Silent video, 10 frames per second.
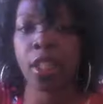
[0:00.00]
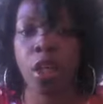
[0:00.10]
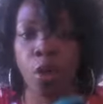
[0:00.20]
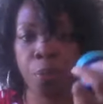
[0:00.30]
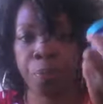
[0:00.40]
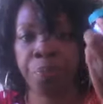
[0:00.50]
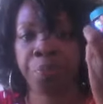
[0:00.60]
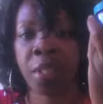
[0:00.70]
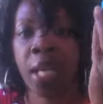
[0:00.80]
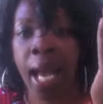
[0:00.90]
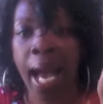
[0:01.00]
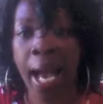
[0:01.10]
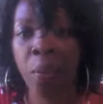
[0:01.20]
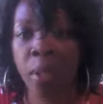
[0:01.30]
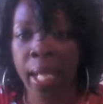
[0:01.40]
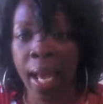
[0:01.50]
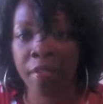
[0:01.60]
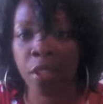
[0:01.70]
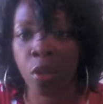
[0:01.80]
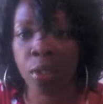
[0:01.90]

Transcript: ago, I would have to go to